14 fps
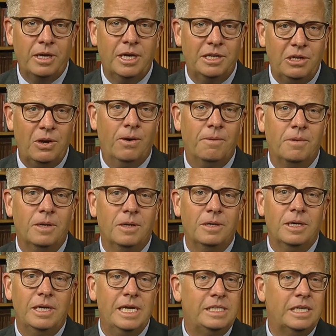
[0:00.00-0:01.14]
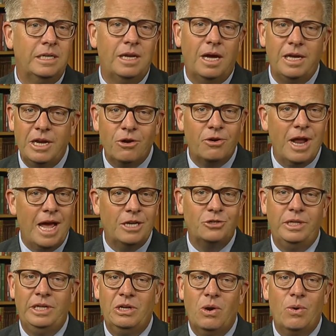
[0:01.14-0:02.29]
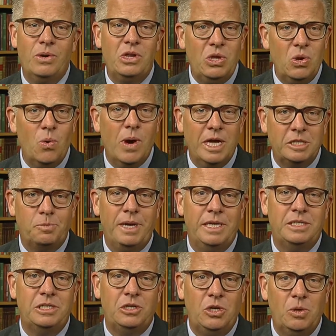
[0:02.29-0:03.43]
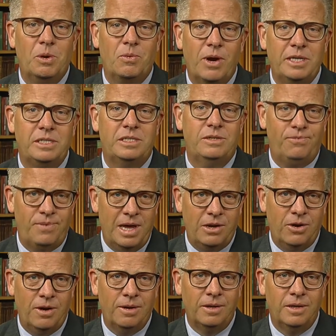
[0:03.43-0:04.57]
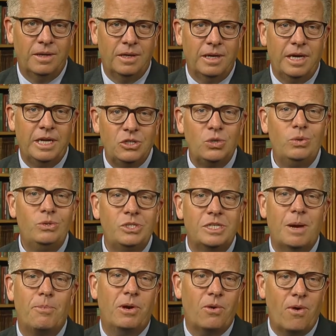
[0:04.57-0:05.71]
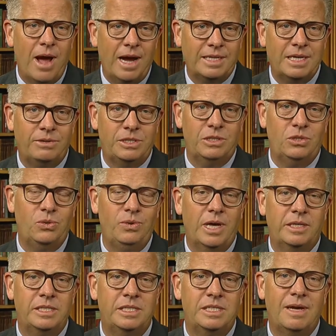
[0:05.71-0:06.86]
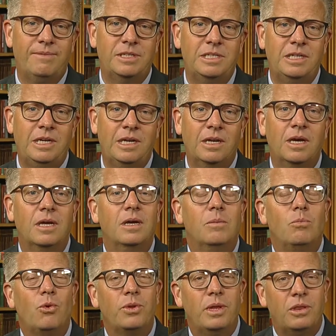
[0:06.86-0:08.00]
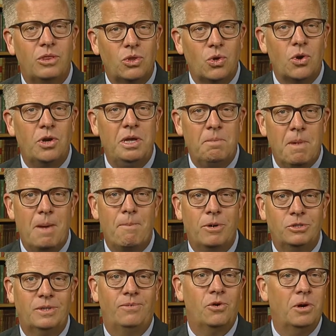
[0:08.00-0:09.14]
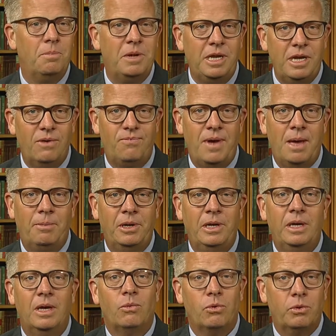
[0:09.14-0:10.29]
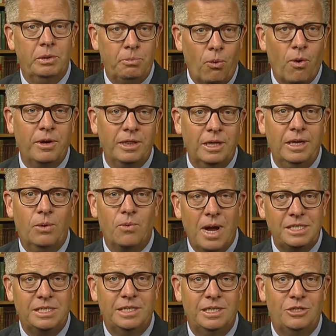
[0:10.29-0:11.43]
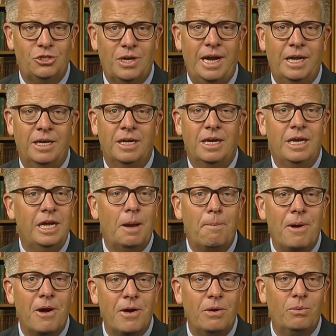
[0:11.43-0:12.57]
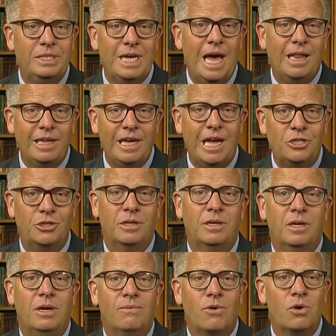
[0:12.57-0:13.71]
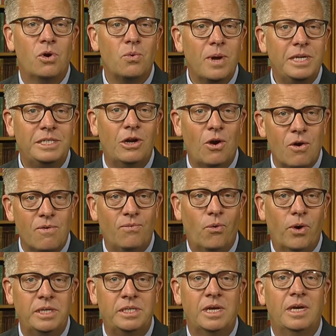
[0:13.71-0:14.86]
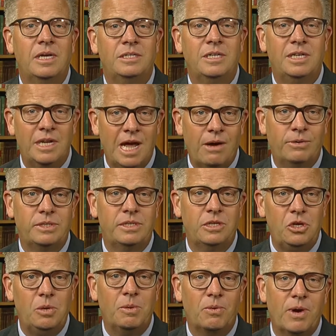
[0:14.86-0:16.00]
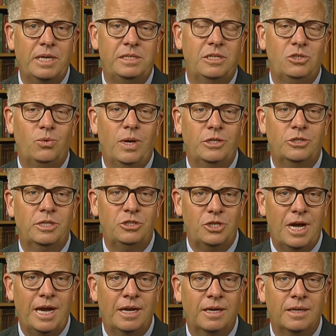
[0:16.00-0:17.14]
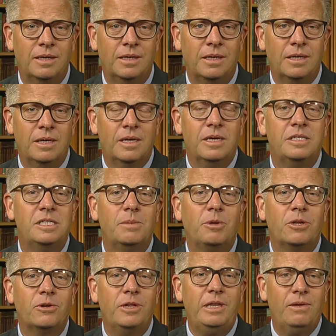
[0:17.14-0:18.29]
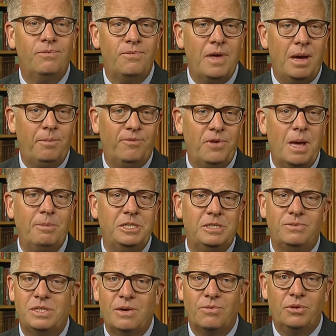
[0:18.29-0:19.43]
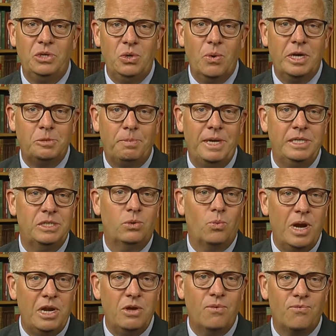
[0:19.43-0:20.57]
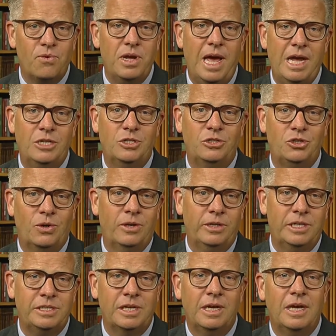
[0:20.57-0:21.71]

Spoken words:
Kadir is an internationally known U.S.-based human rights defender. In two separate crackdowns in 2017, more than 30 members of her immediate family were reportedly arrested in China in apparent retaliation for her raising her voice to denounce the human rights situation in China. Similarly, the families of several U.S.-based Radio Free Asia journalists